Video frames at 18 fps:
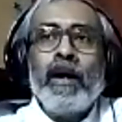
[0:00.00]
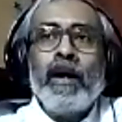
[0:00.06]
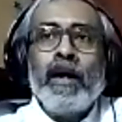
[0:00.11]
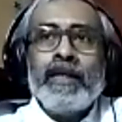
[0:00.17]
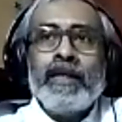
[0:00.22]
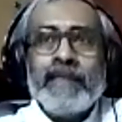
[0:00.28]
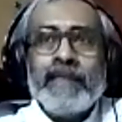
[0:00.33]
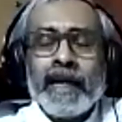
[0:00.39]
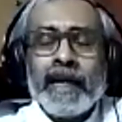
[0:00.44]

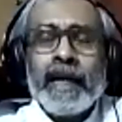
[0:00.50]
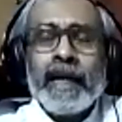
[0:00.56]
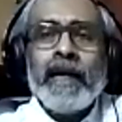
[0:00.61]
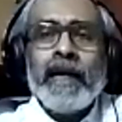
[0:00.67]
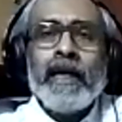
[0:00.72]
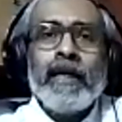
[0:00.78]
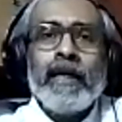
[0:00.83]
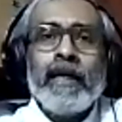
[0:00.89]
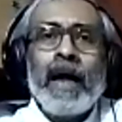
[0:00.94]
second
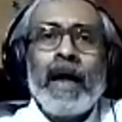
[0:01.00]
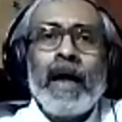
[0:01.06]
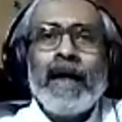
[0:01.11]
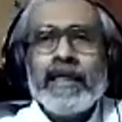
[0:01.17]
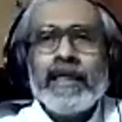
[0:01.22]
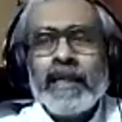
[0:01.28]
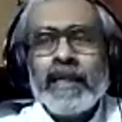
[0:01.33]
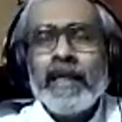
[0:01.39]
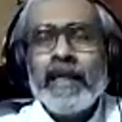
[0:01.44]
i
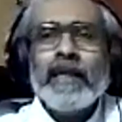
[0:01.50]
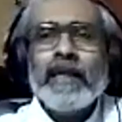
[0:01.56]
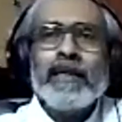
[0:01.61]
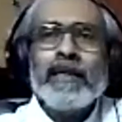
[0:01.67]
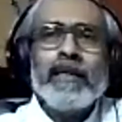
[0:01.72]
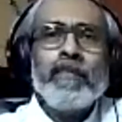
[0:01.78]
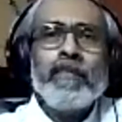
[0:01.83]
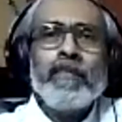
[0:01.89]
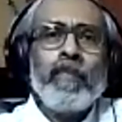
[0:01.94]
think the
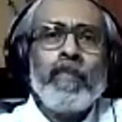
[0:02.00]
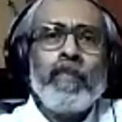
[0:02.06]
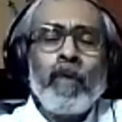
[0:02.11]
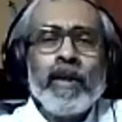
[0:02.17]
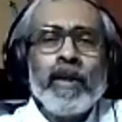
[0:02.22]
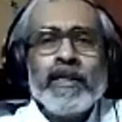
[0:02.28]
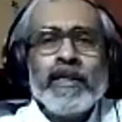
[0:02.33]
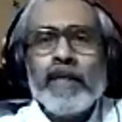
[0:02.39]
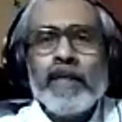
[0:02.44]

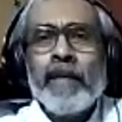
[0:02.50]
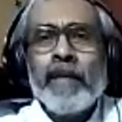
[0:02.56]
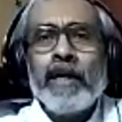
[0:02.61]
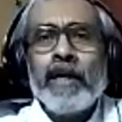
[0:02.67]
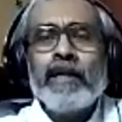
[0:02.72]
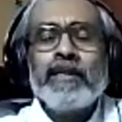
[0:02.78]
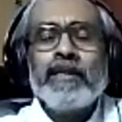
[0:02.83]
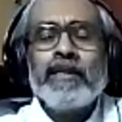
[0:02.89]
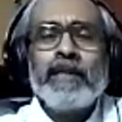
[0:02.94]
policymakers
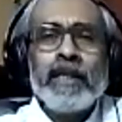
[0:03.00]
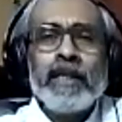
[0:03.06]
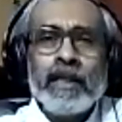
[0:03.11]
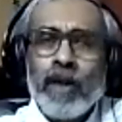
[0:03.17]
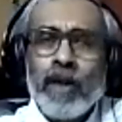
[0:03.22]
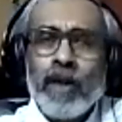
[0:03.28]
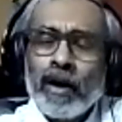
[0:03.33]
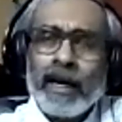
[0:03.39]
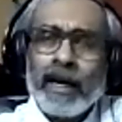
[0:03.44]
did not
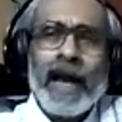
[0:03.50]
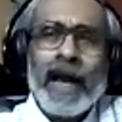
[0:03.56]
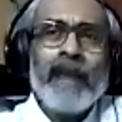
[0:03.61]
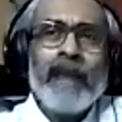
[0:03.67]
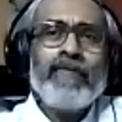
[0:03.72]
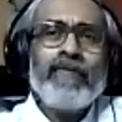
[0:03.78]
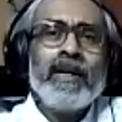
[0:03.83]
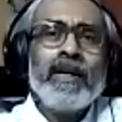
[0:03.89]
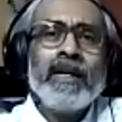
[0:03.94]
have a
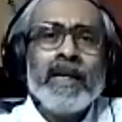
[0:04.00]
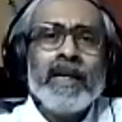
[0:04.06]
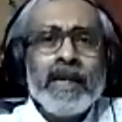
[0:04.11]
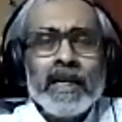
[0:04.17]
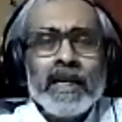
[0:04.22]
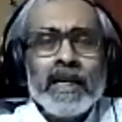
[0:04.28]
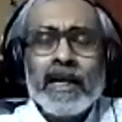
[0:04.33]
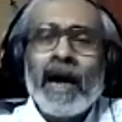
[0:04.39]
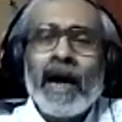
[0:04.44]
clear
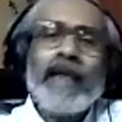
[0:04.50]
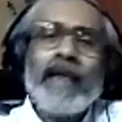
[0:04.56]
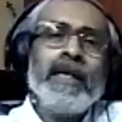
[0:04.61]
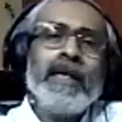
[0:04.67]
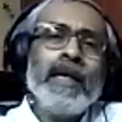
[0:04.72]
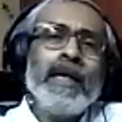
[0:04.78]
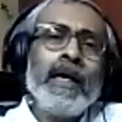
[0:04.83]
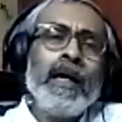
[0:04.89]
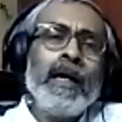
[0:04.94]
idea
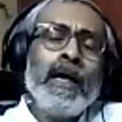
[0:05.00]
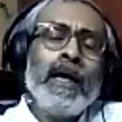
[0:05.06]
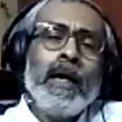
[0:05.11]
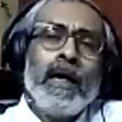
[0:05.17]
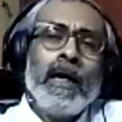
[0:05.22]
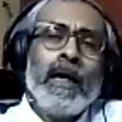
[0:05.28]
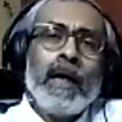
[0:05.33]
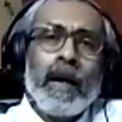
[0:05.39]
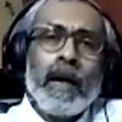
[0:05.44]

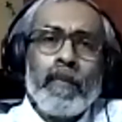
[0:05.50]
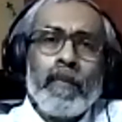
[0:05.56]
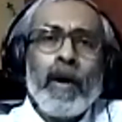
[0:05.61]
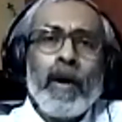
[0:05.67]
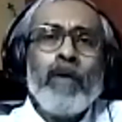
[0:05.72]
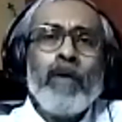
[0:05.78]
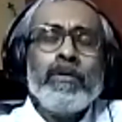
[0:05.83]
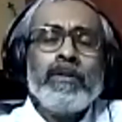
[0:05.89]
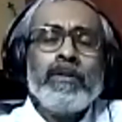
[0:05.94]
about
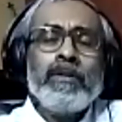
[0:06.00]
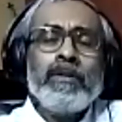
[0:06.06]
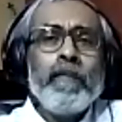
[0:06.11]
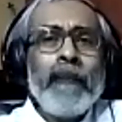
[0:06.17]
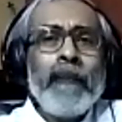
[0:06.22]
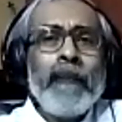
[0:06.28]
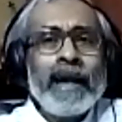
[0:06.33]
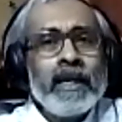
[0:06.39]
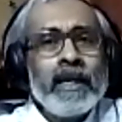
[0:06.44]
the
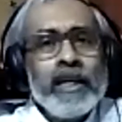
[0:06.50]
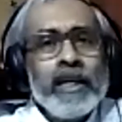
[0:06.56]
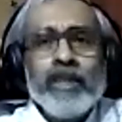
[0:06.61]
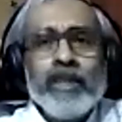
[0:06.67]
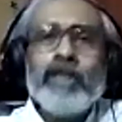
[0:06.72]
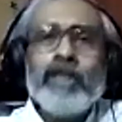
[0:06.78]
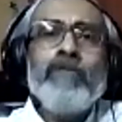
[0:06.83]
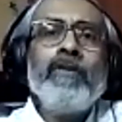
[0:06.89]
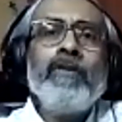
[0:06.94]
magnitude
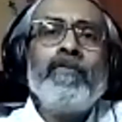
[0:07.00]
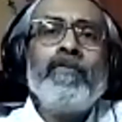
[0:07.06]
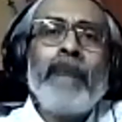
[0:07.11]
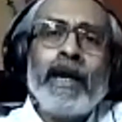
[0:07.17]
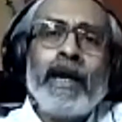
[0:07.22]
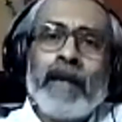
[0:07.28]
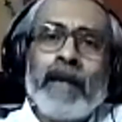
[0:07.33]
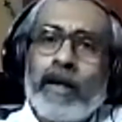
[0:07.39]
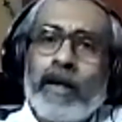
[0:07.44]
of
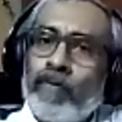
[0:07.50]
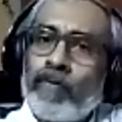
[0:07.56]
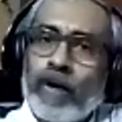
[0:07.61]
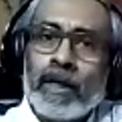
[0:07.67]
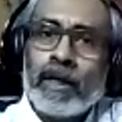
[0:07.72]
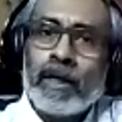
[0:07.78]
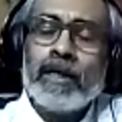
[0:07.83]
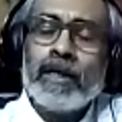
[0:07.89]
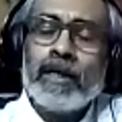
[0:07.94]
migrant
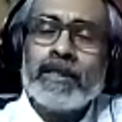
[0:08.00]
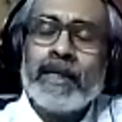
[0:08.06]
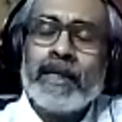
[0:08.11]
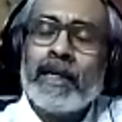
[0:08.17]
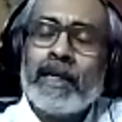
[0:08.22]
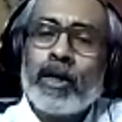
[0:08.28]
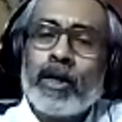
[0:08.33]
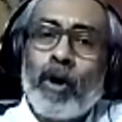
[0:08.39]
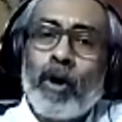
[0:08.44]
workers and the
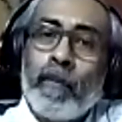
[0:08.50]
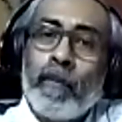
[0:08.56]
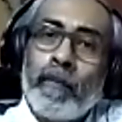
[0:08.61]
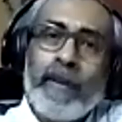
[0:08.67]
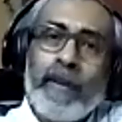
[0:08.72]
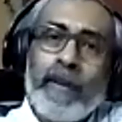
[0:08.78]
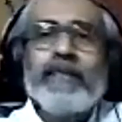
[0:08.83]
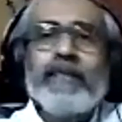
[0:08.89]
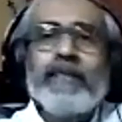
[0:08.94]

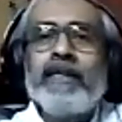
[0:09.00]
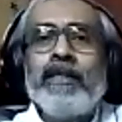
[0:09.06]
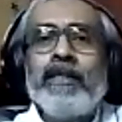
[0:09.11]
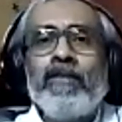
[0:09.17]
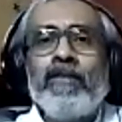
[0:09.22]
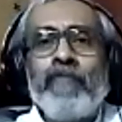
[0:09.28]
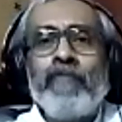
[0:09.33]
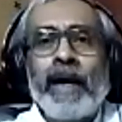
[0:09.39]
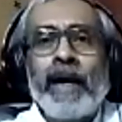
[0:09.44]
complexity of
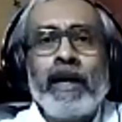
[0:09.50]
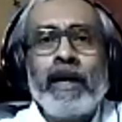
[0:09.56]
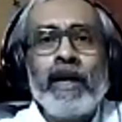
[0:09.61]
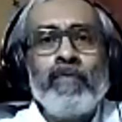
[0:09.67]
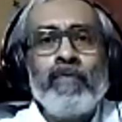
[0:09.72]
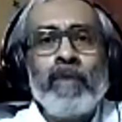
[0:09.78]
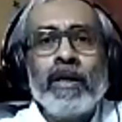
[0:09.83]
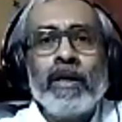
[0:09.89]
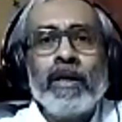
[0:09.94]
migrant
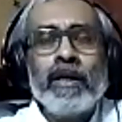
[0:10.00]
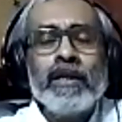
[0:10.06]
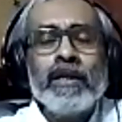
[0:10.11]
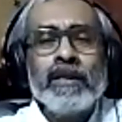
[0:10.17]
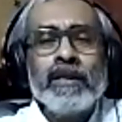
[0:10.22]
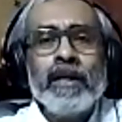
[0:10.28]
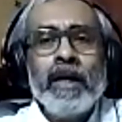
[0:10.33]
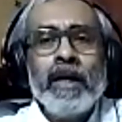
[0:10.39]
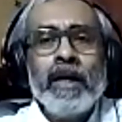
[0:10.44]
workers
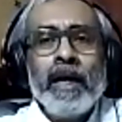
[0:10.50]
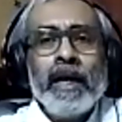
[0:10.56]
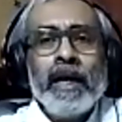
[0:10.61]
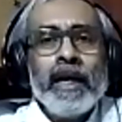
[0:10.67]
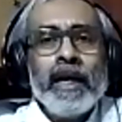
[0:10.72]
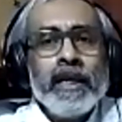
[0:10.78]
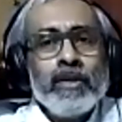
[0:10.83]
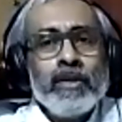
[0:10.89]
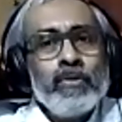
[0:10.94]
in
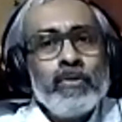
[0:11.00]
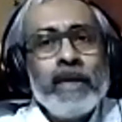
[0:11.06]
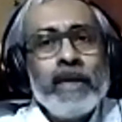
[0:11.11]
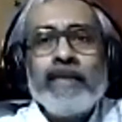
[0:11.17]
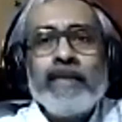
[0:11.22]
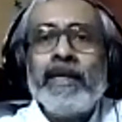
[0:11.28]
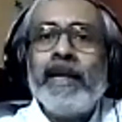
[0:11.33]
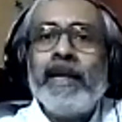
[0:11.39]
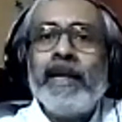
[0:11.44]
today's
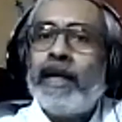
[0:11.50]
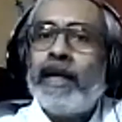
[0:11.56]
india